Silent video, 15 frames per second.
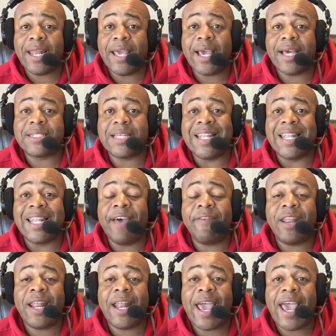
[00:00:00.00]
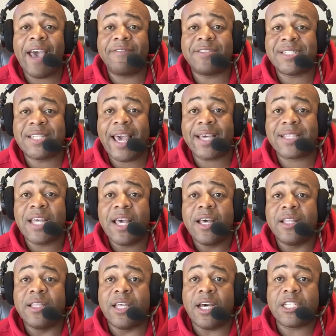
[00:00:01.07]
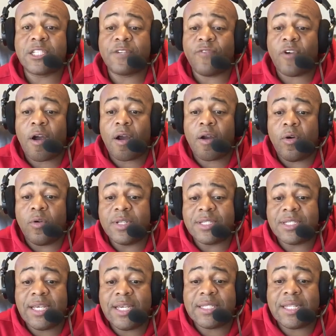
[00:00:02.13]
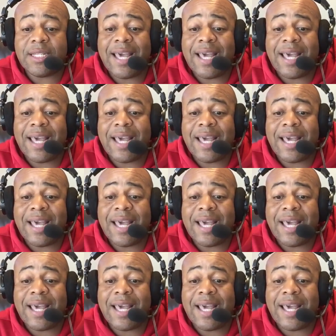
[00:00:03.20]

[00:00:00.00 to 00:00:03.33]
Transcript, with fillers: He has 11 and a half sacks thus far on the season.